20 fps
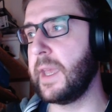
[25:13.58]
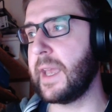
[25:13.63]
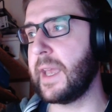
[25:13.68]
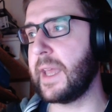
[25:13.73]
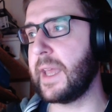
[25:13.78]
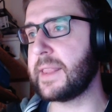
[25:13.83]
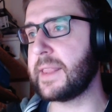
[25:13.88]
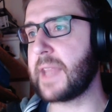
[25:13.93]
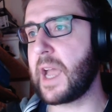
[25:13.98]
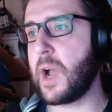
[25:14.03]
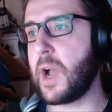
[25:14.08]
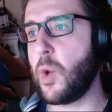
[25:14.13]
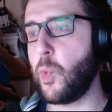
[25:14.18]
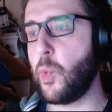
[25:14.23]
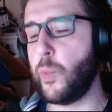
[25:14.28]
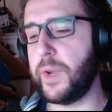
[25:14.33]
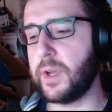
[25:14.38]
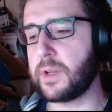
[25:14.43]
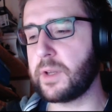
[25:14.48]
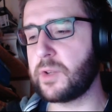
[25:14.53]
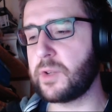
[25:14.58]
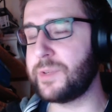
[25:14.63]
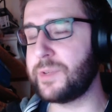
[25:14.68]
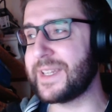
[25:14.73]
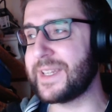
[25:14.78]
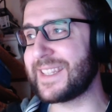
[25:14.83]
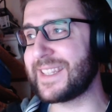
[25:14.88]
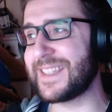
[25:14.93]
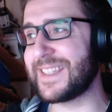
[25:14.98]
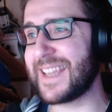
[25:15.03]
And now we're going to do
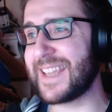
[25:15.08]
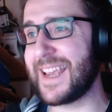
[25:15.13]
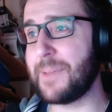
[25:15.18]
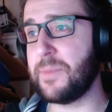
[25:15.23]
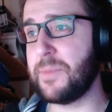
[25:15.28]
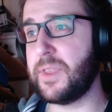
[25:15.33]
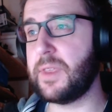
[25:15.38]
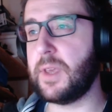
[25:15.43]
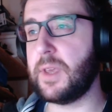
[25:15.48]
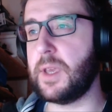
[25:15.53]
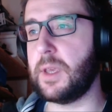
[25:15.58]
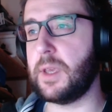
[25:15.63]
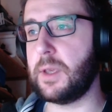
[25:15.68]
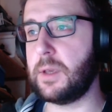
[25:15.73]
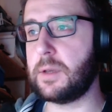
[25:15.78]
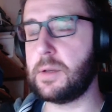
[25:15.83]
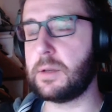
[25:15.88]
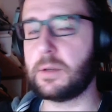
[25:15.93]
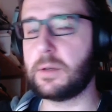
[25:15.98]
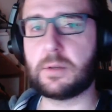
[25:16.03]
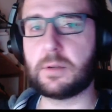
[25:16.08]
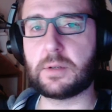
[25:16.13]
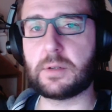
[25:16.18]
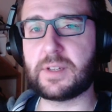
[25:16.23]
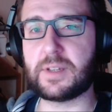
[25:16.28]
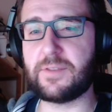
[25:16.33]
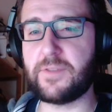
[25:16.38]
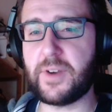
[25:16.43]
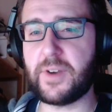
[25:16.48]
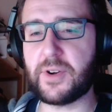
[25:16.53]
the same thing,
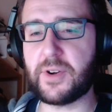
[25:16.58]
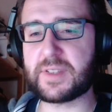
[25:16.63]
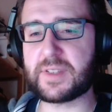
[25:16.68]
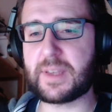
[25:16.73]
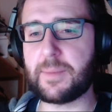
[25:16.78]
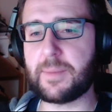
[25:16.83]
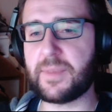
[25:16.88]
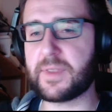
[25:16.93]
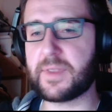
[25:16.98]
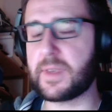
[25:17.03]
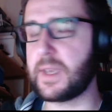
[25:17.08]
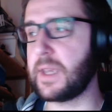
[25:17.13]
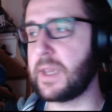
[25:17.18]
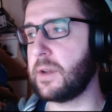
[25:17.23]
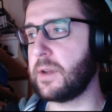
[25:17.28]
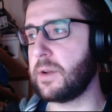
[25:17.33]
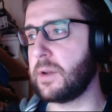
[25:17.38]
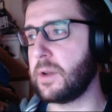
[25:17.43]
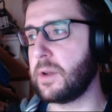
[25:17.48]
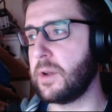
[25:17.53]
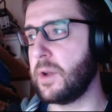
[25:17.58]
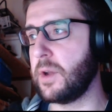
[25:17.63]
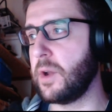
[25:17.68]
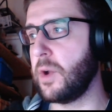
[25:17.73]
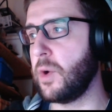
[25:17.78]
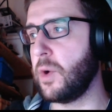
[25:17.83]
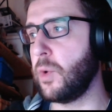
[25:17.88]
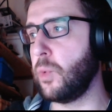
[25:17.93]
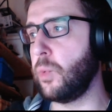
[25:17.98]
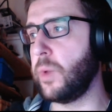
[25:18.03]
the very same thing
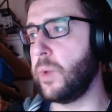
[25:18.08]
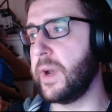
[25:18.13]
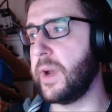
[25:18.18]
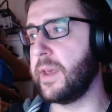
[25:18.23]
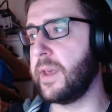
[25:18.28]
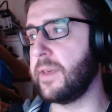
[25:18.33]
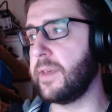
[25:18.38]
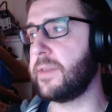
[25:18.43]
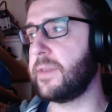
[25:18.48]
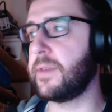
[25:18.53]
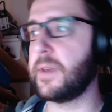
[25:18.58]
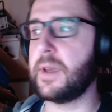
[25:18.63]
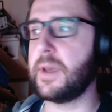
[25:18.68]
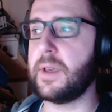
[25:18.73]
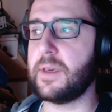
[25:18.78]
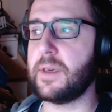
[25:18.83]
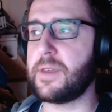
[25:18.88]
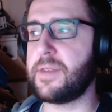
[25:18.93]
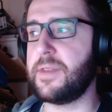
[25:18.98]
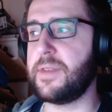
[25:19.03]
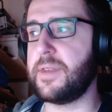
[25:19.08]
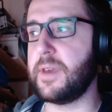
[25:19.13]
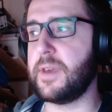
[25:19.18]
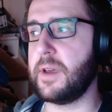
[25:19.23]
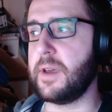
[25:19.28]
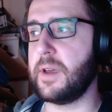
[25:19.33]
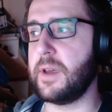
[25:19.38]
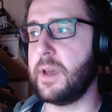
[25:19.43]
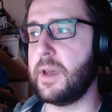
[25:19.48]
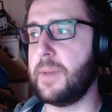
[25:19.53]
with
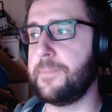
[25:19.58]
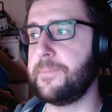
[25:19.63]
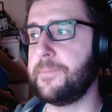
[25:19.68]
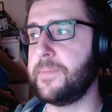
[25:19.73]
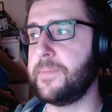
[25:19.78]
the